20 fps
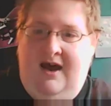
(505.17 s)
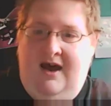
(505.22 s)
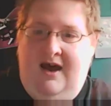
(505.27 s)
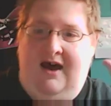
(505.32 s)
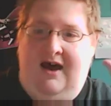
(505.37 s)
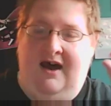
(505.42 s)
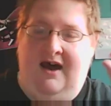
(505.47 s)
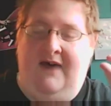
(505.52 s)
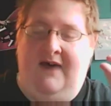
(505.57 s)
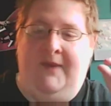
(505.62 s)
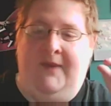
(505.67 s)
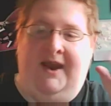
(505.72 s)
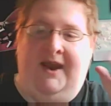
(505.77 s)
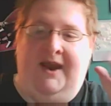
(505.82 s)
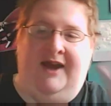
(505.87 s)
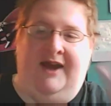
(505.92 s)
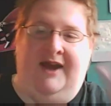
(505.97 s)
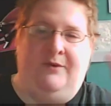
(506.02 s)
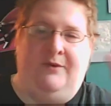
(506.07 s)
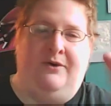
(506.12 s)
and then
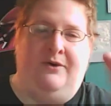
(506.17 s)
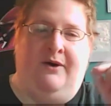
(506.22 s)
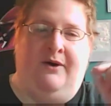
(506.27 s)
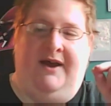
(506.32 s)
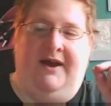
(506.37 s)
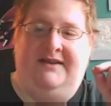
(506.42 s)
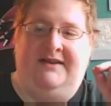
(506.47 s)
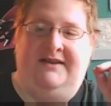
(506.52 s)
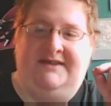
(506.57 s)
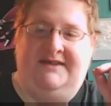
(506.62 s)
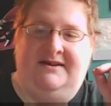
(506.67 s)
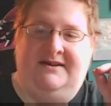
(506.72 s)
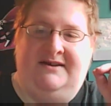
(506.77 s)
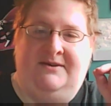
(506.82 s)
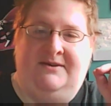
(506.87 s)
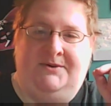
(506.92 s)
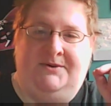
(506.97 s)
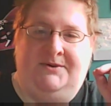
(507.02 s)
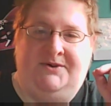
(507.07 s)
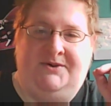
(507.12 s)
I will go ahead and take
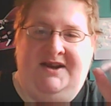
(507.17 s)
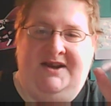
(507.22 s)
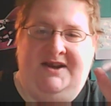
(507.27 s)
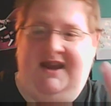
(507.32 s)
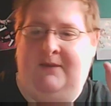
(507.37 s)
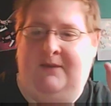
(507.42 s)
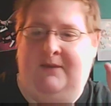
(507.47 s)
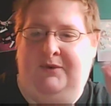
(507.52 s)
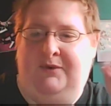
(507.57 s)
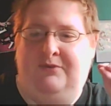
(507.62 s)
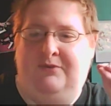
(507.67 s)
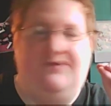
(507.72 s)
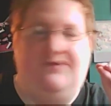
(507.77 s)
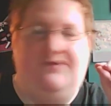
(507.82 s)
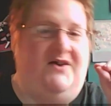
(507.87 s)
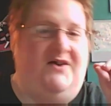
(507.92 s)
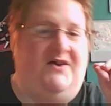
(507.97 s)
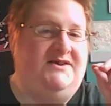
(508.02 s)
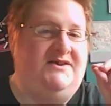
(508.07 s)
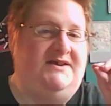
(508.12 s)
another drink and we'll move
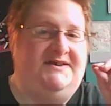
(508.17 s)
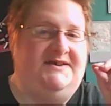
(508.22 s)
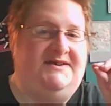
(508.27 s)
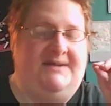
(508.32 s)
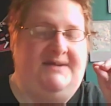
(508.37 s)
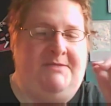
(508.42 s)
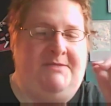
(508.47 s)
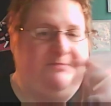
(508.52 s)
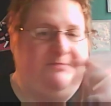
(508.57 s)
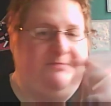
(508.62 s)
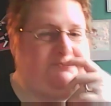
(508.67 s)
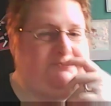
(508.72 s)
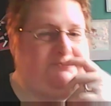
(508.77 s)
on to the next segment.